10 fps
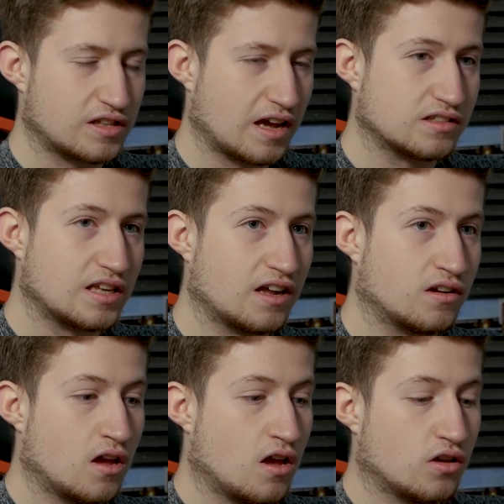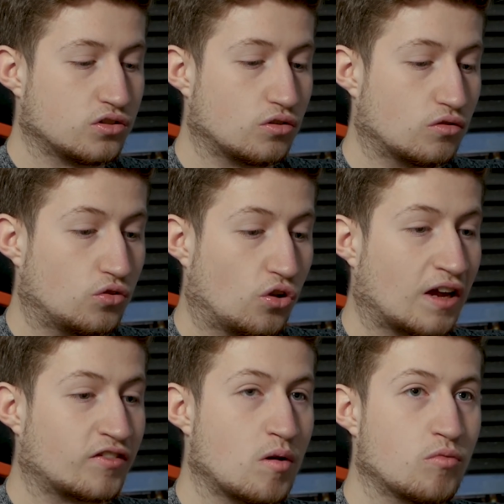9, 10 to
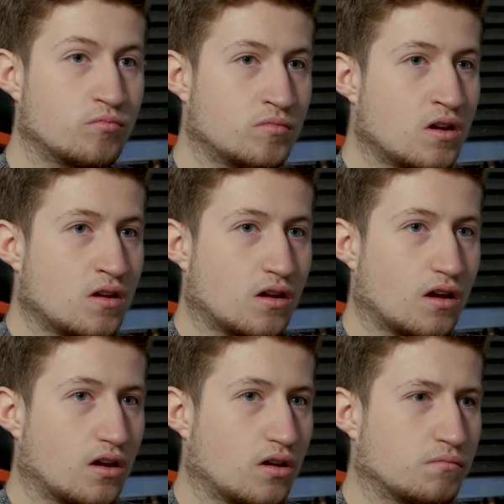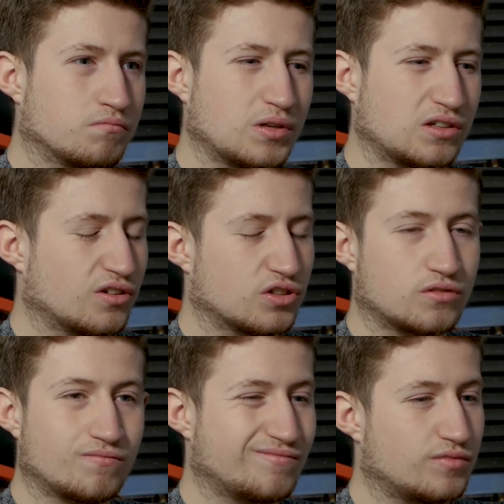look after my mum
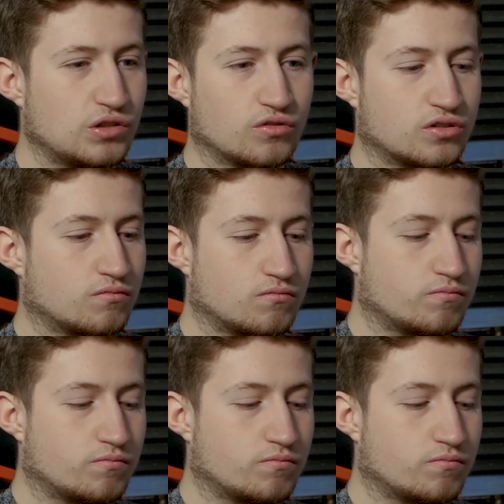because she was